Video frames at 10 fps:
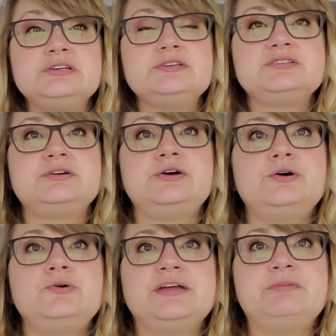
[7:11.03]

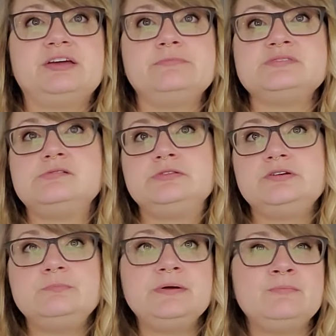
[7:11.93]
So it becomes a
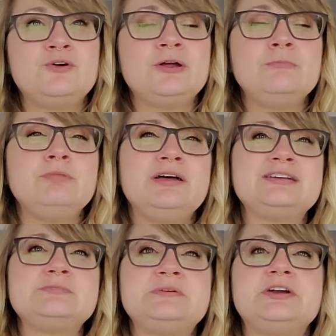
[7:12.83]
little bit more
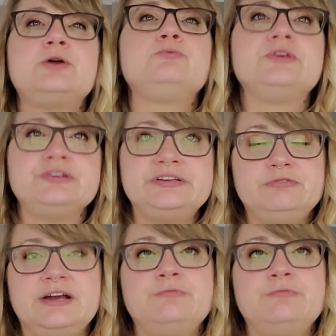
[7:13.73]
complex, but not really, right?